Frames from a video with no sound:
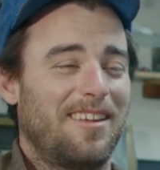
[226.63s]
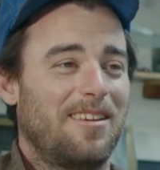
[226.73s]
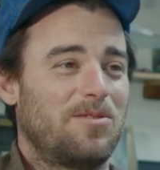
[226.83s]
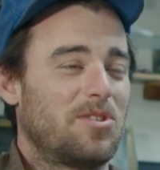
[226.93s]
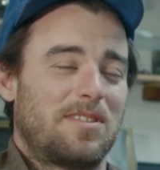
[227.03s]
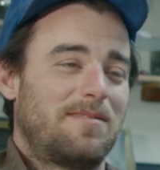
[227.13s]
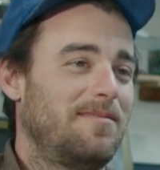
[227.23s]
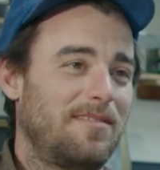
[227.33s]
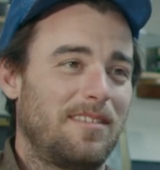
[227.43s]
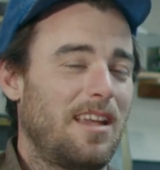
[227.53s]
It was just,
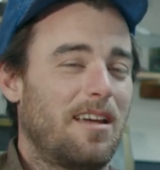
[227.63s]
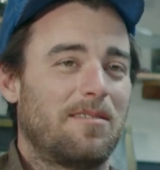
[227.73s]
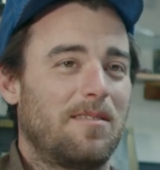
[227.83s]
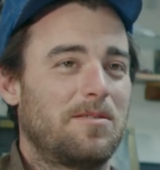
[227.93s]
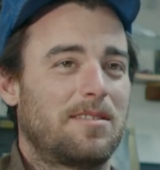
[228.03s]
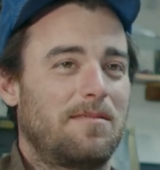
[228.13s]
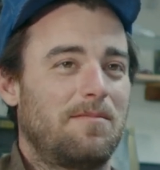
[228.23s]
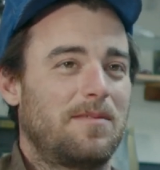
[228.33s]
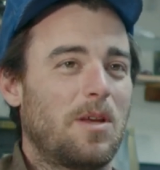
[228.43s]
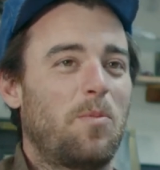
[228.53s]
yeah, it was
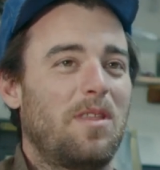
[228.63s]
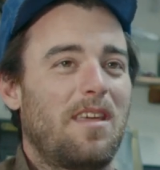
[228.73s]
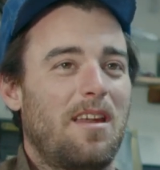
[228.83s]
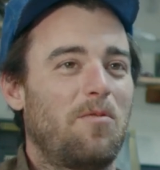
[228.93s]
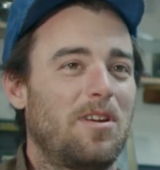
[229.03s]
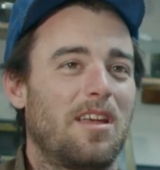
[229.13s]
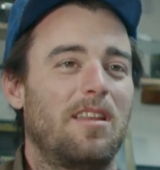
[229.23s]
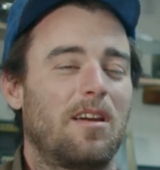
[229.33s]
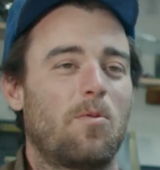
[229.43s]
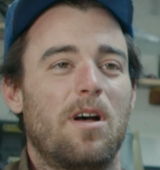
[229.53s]
something that every kid
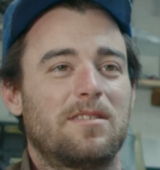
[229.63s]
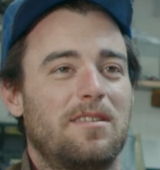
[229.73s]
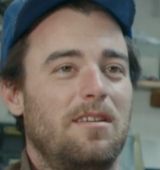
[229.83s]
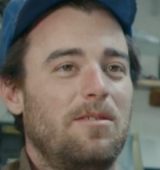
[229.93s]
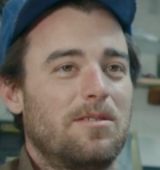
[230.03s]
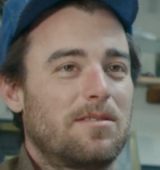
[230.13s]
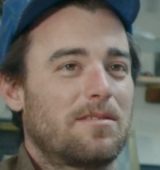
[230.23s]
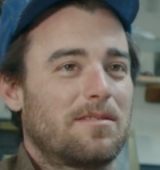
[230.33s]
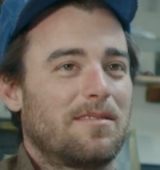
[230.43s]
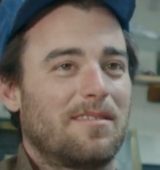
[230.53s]
like wants to do
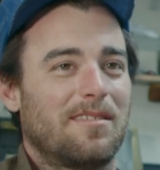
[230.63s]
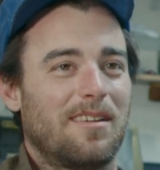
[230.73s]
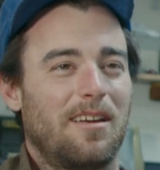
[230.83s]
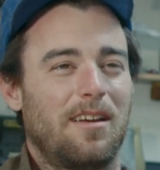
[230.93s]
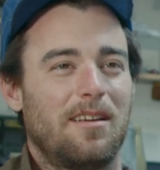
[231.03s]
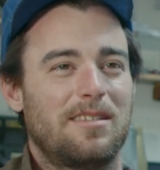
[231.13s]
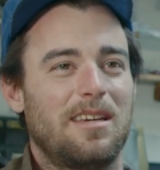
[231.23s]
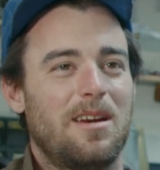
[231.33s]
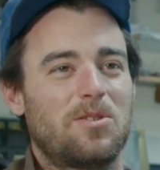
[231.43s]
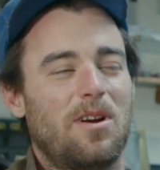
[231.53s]
as a
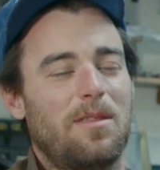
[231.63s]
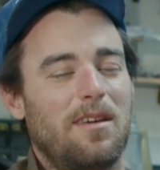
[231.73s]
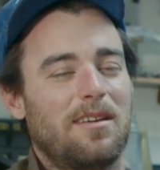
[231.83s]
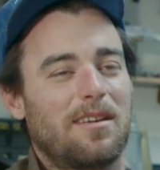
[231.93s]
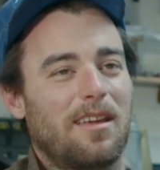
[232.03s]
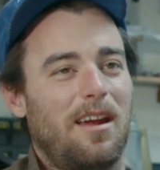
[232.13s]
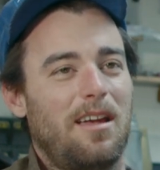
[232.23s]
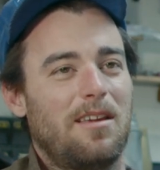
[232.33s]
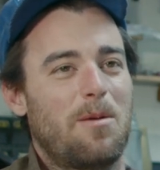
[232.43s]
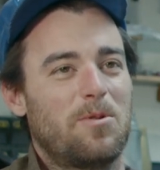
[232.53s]
teenager, I think, and I
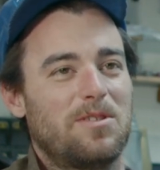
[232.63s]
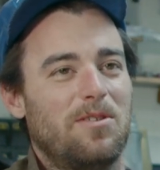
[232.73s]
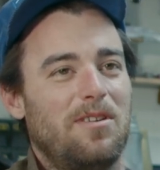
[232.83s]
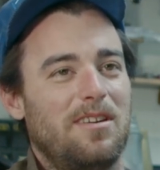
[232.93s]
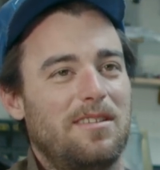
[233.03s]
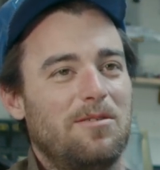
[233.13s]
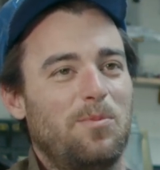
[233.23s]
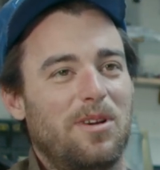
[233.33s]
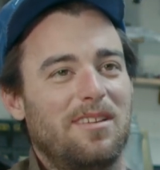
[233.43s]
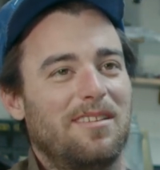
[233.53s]
had the opportunity to,
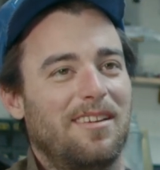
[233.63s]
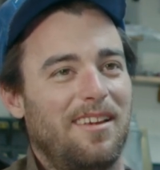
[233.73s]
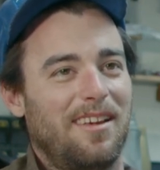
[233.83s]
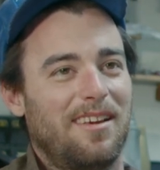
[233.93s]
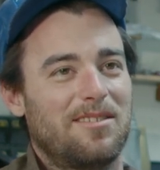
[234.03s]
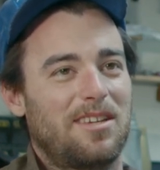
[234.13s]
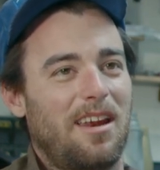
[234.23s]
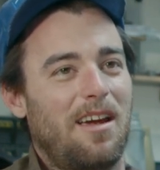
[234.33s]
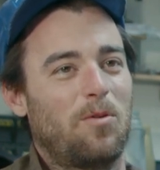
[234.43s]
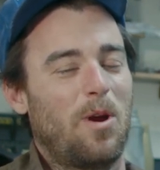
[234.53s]
but just had
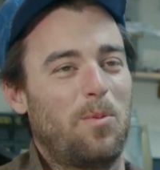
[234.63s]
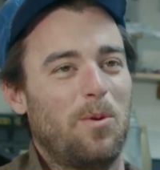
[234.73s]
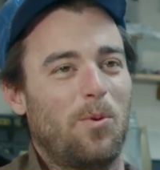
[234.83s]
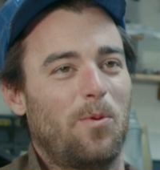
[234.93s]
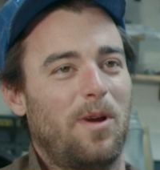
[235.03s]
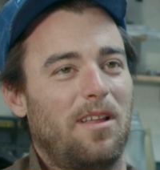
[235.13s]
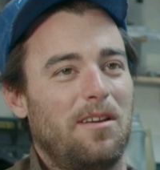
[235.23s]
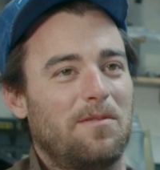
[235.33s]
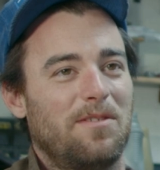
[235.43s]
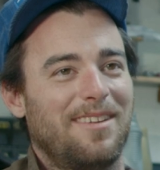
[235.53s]
to have the right people in my life.